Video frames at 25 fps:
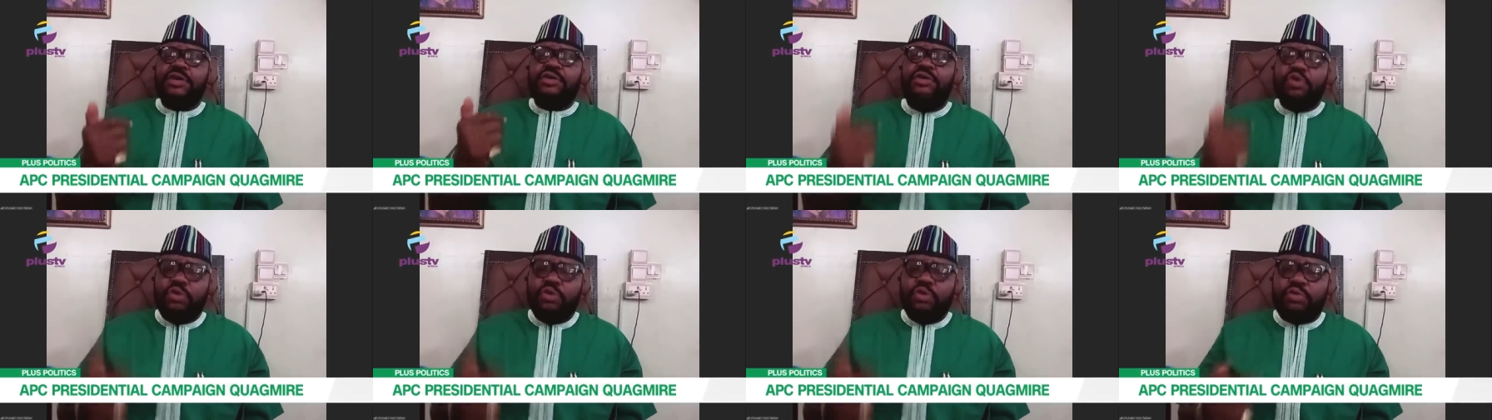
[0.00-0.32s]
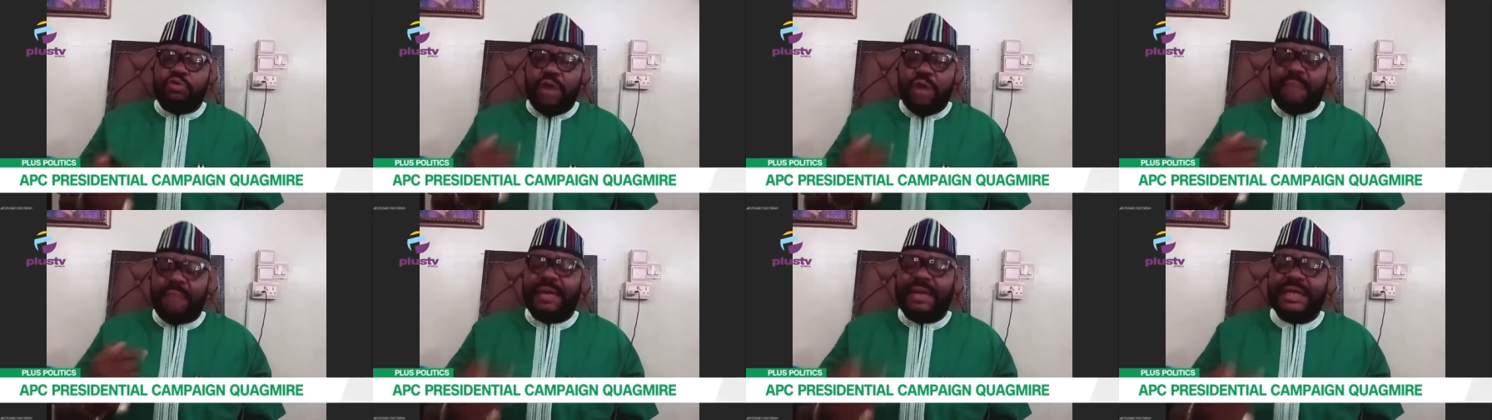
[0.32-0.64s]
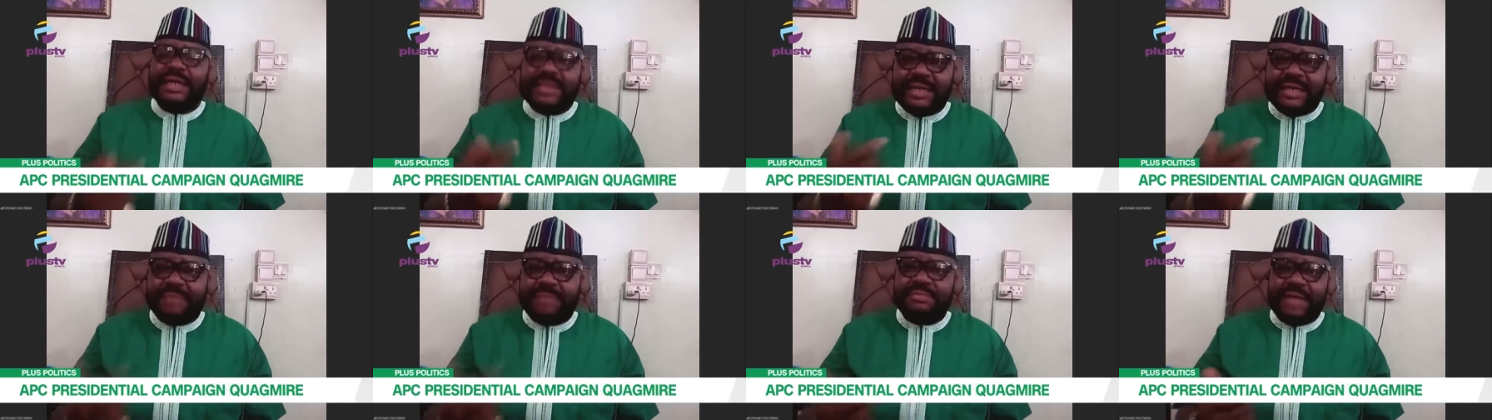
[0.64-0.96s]
lukewarm
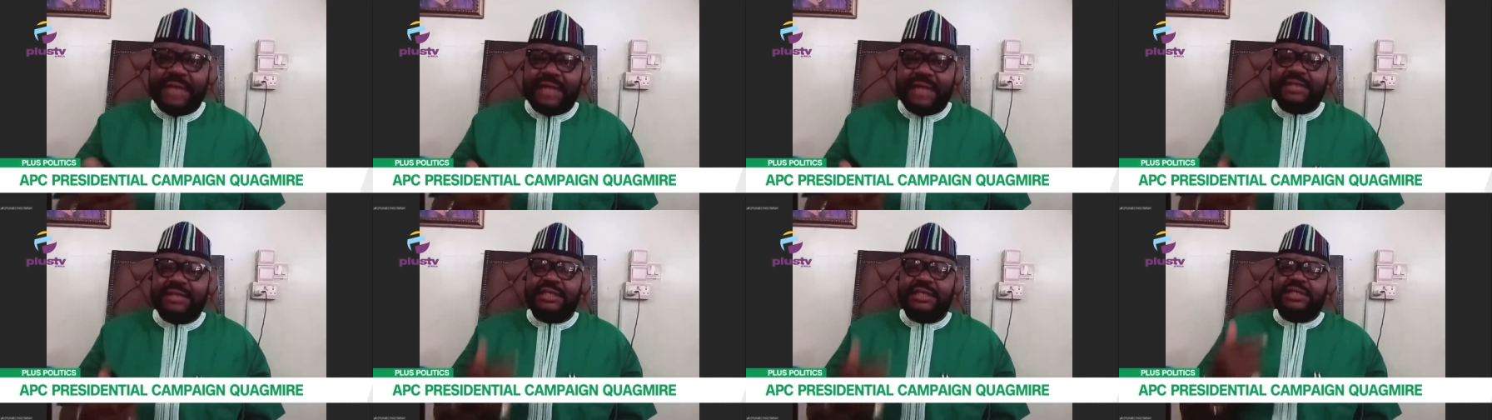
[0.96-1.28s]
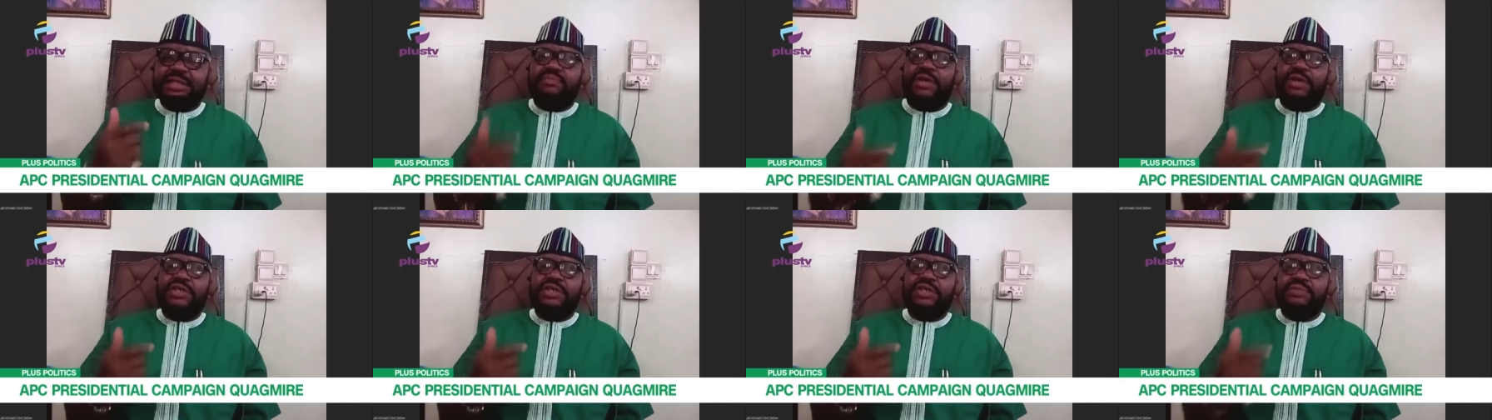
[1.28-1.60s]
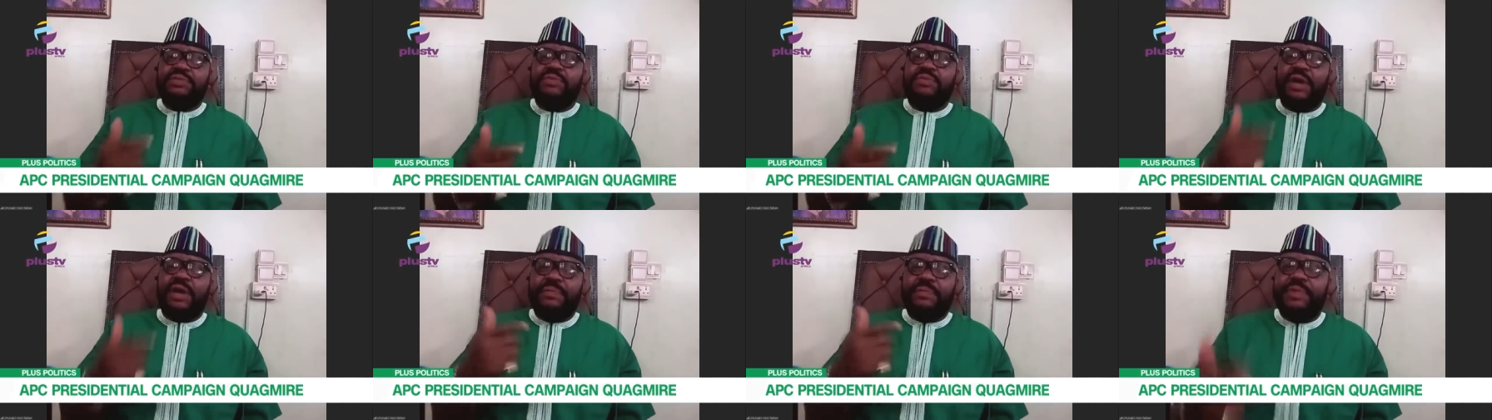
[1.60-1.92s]
acceptance is much
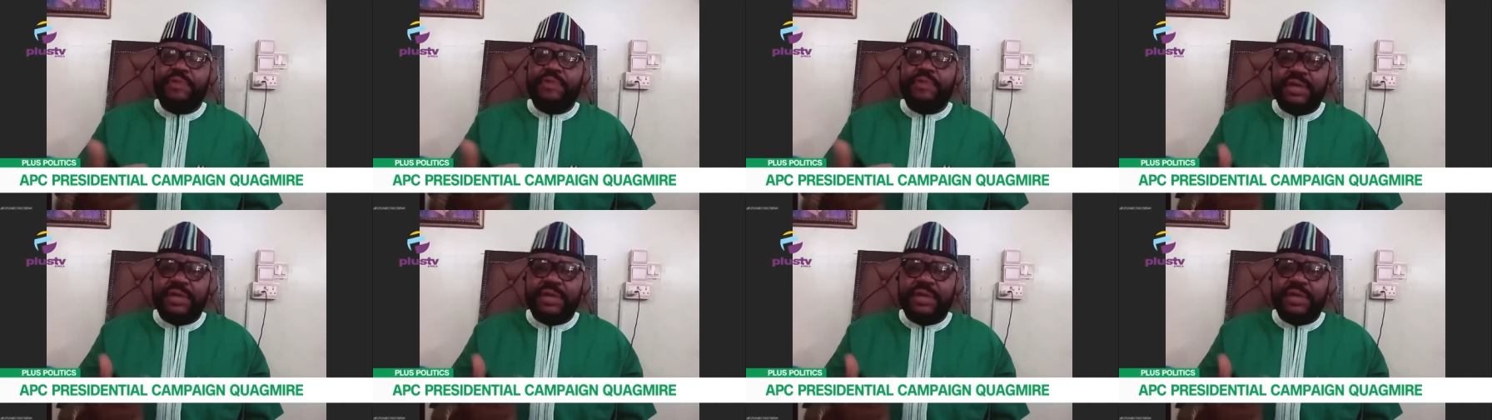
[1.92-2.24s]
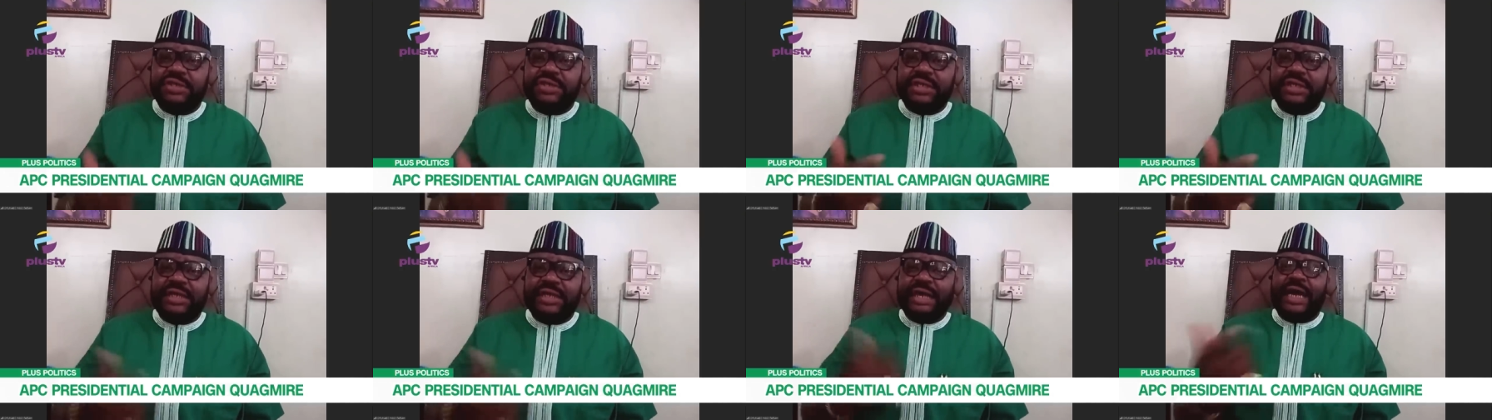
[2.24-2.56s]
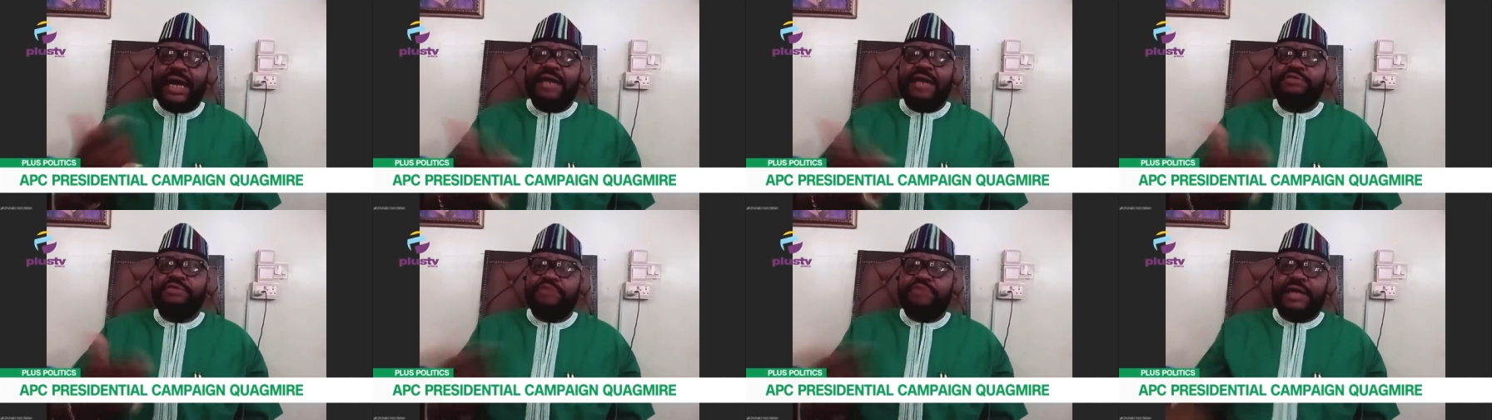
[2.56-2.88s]
more bewildering than
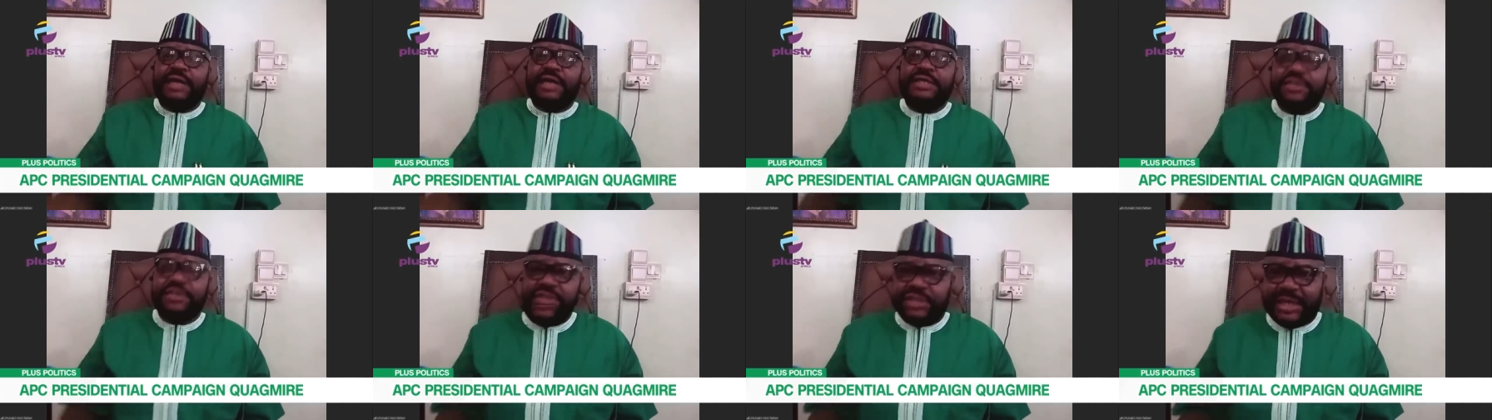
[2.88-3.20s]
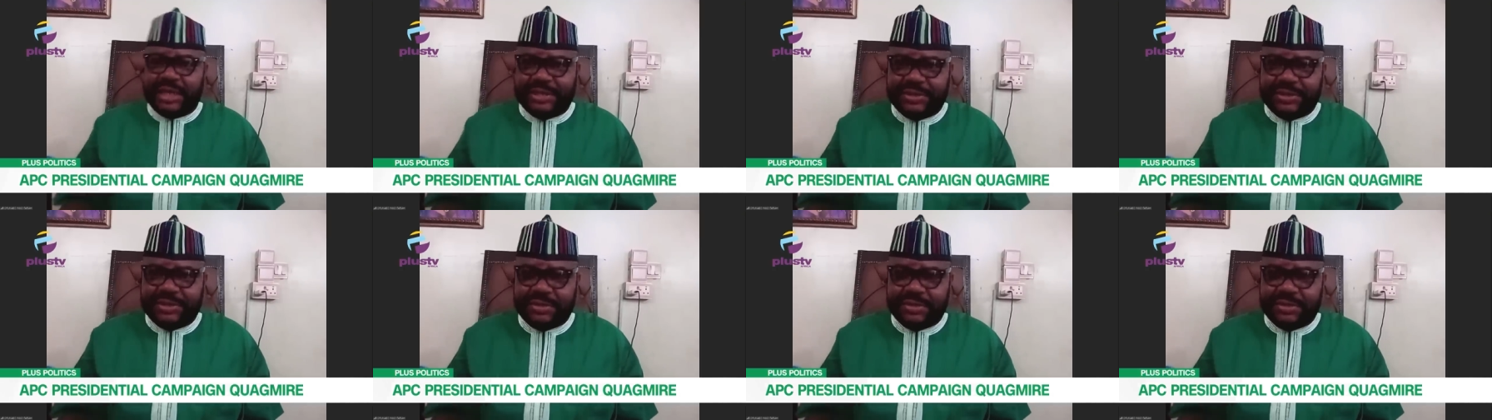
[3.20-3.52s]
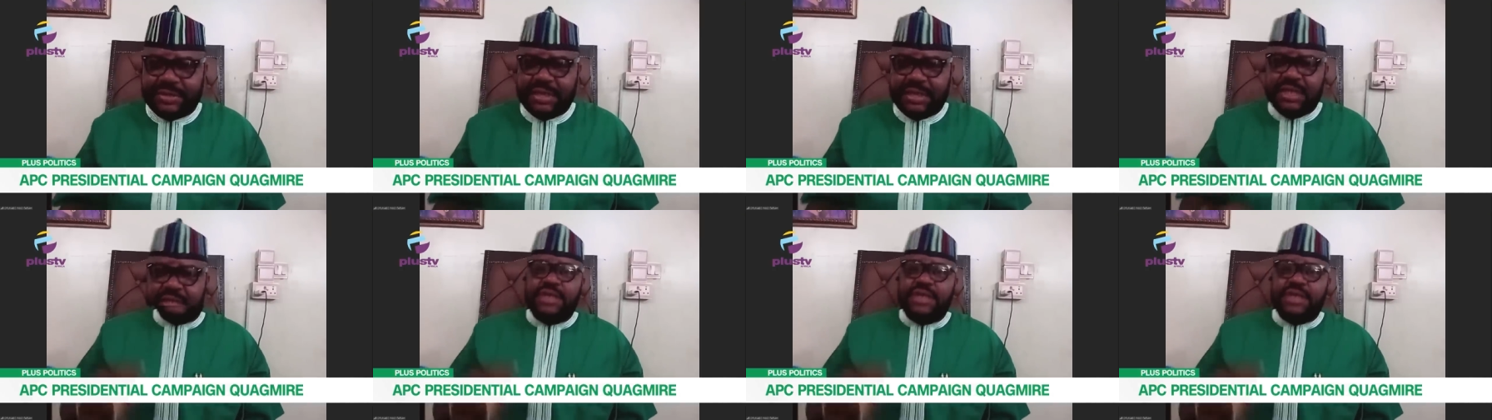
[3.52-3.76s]
outright rejection.